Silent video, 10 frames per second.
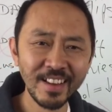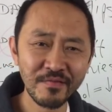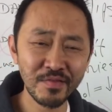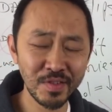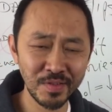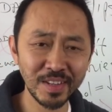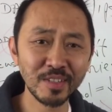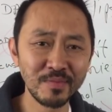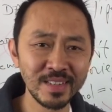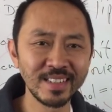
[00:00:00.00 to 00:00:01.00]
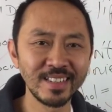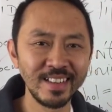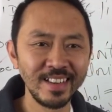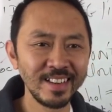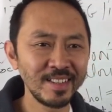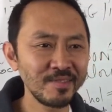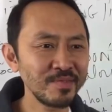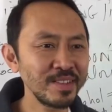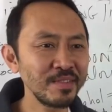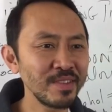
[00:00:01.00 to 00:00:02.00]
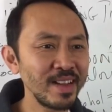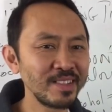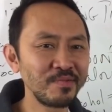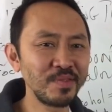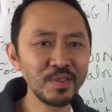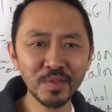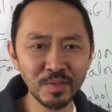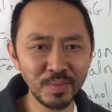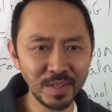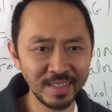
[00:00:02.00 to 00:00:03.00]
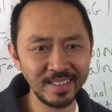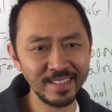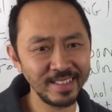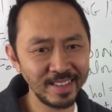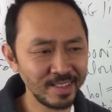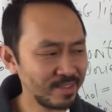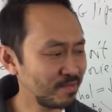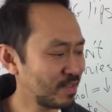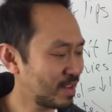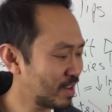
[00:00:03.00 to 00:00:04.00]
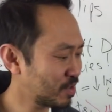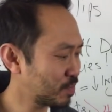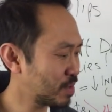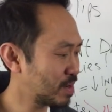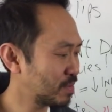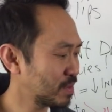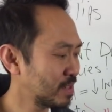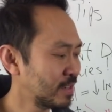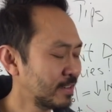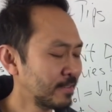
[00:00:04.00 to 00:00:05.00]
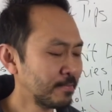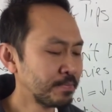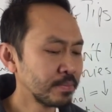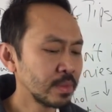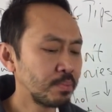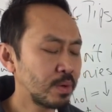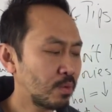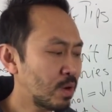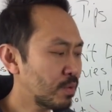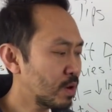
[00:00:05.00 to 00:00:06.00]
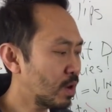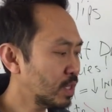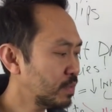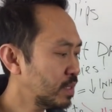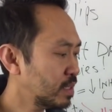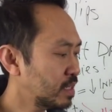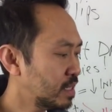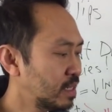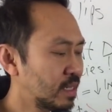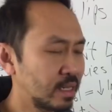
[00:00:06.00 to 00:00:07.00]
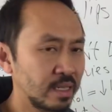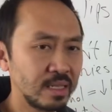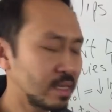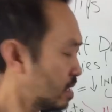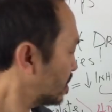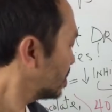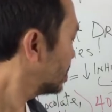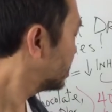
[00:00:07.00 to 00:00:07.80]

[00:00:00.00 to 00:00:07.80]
for christmas no one ever has fewer presents unless you're in financial problems but what we're ultimately seeking is this